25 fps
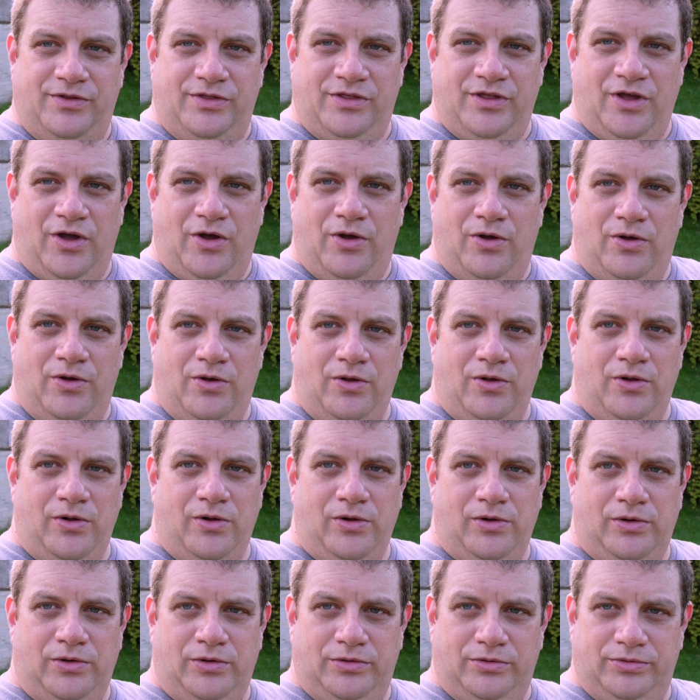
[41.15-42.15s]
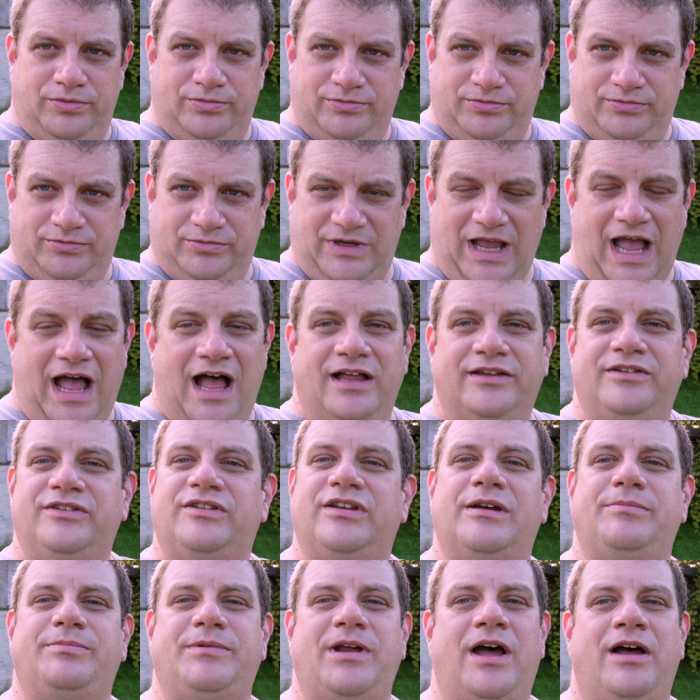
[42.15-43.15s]
the whole
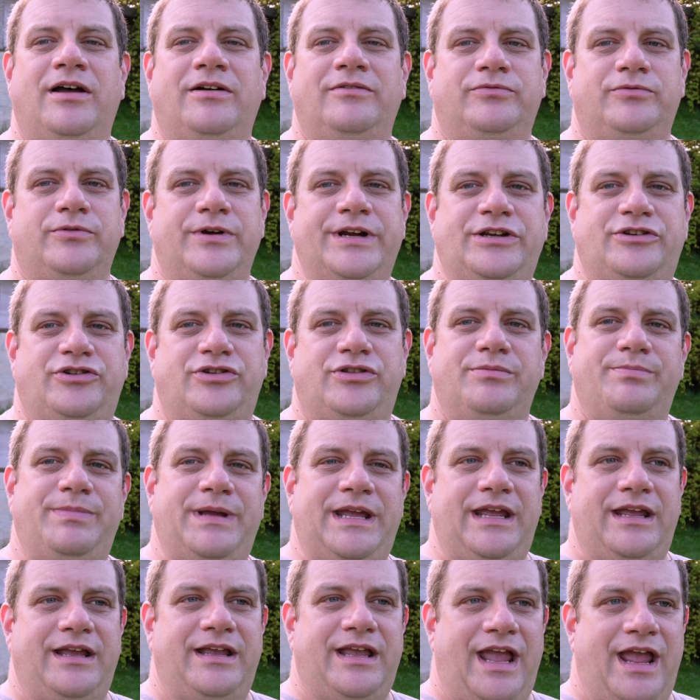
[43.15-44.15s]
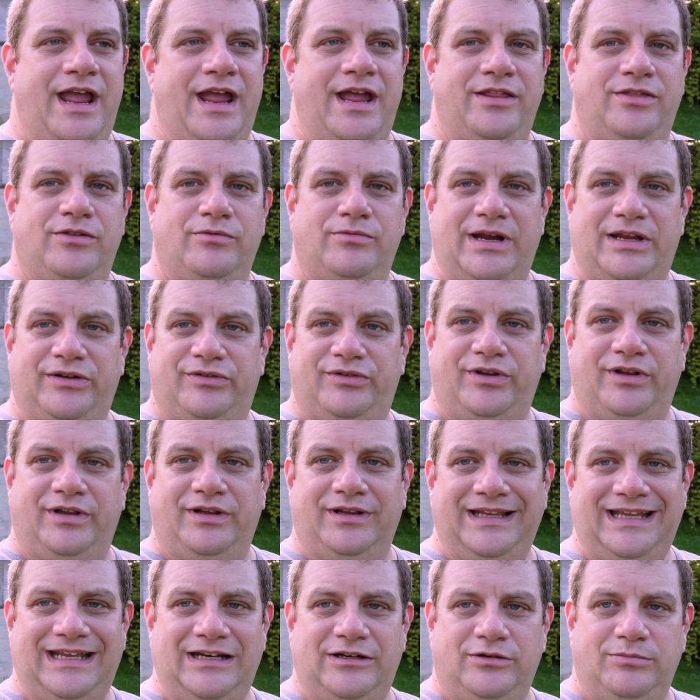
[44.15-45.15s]
concept of Reach the Peak and the rest of
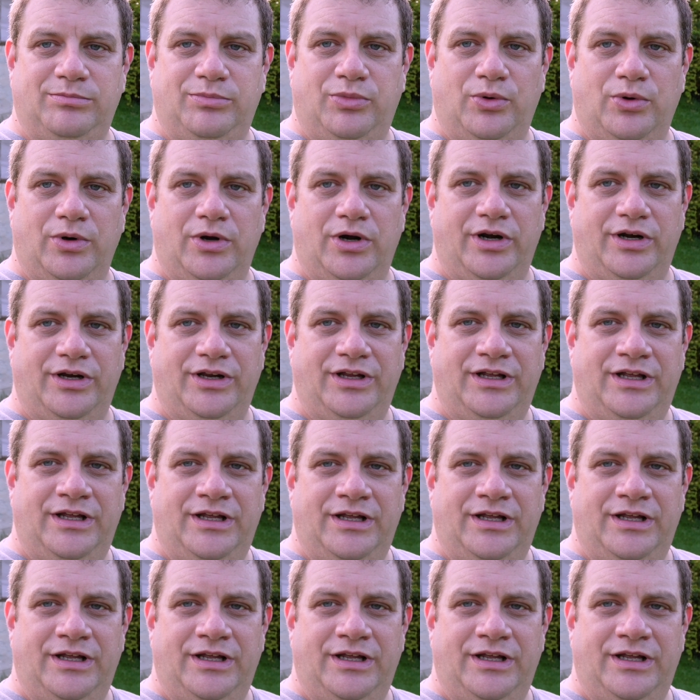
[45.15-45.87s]
the leaderboard